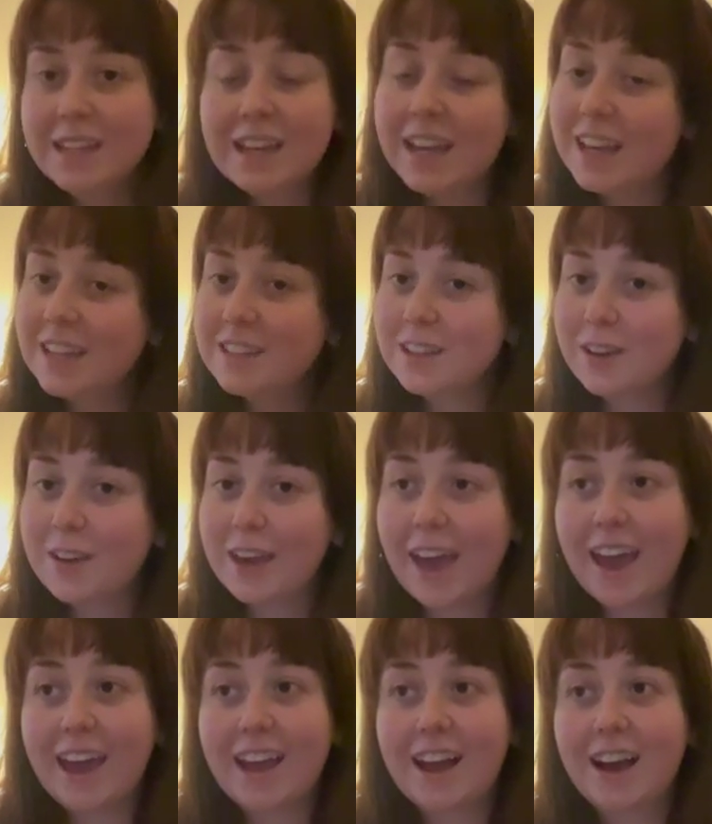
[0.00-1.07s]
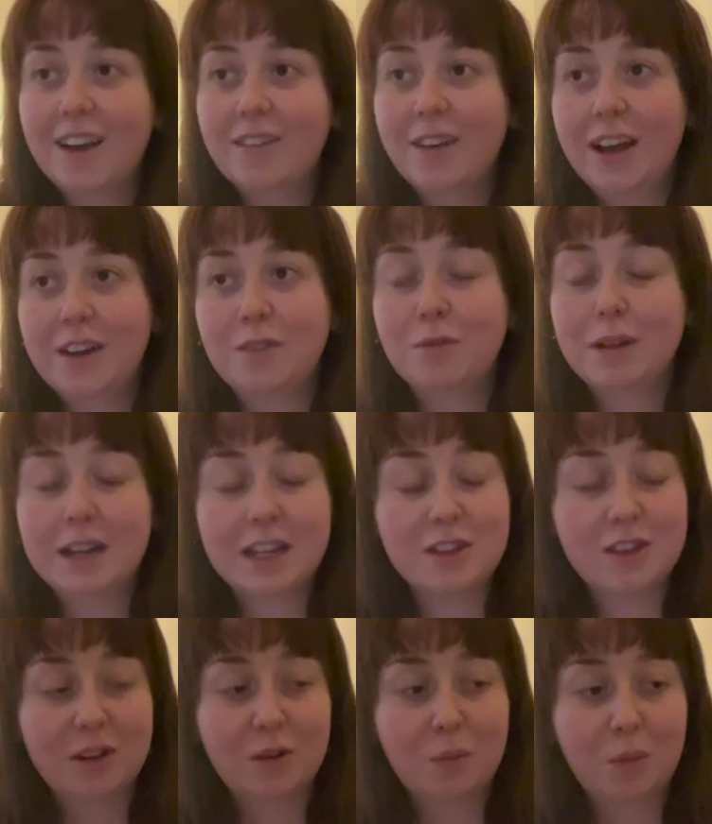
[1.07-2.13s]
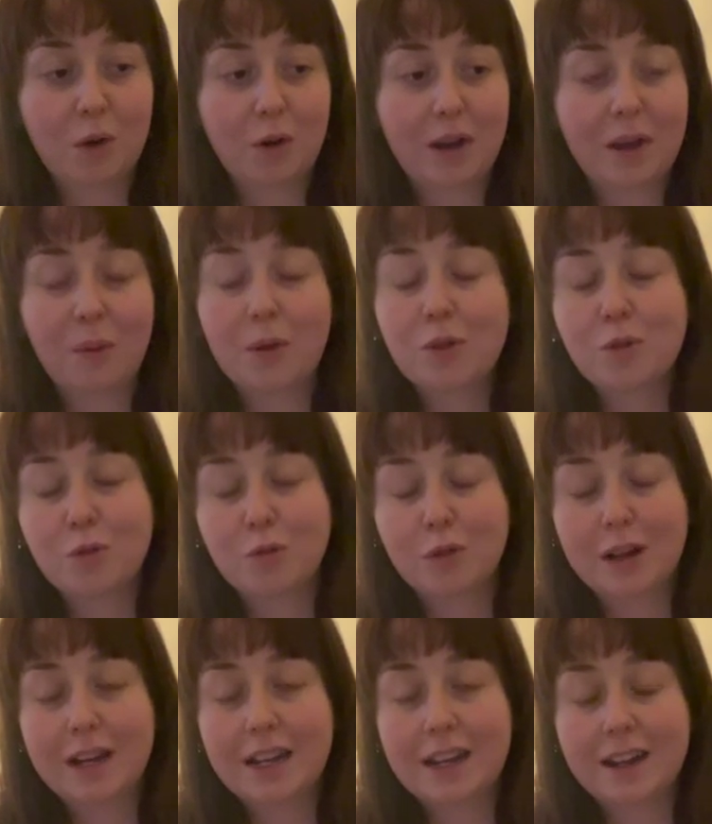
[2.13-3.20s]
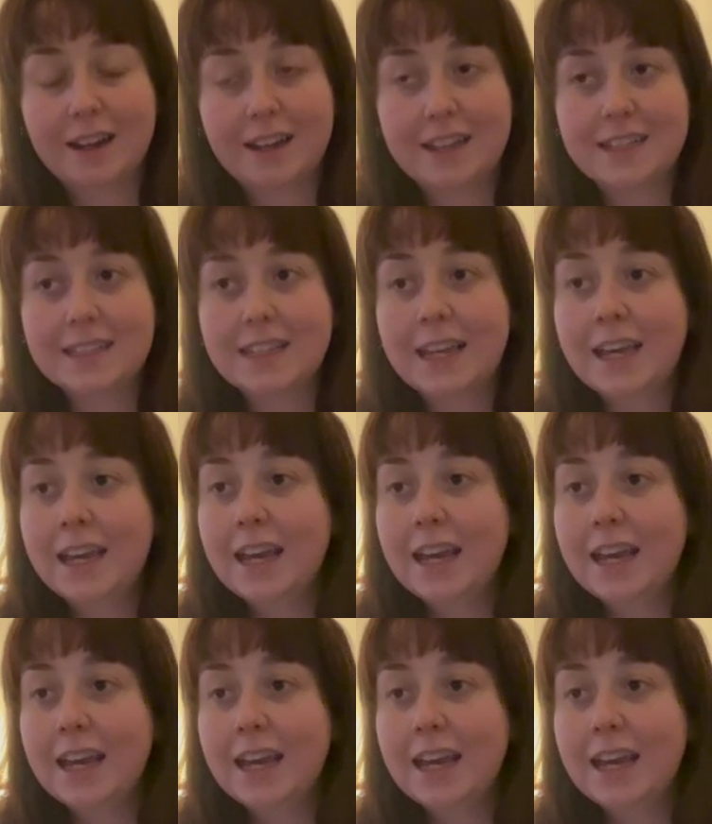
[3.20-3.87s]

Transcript: it's okay. I've had a really chilled morning, which is really nice,